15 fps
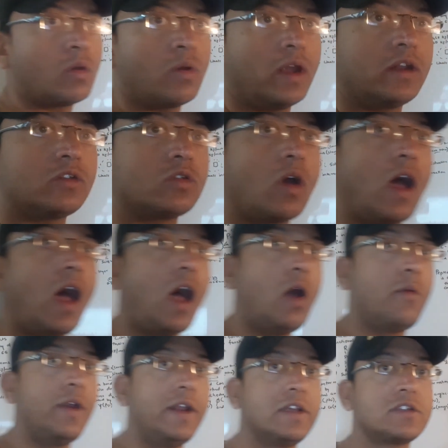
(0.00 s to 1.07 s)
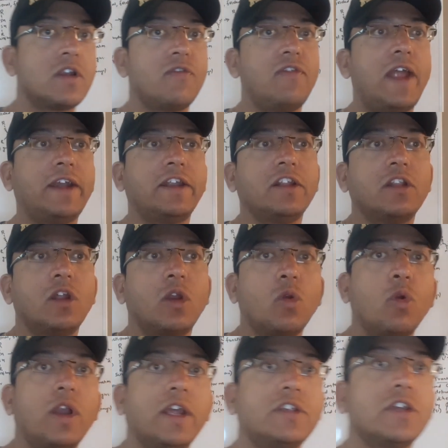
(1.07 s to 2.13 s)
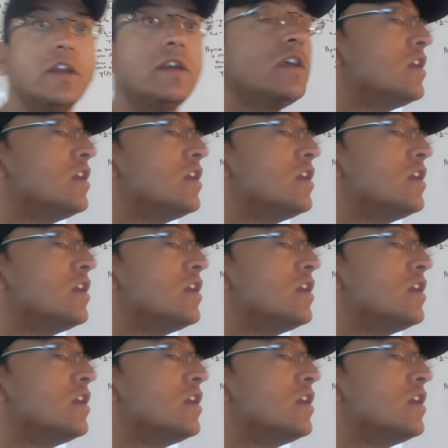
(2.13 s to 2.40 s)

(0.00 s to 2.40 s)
Right, so how it is reflecting the rotation?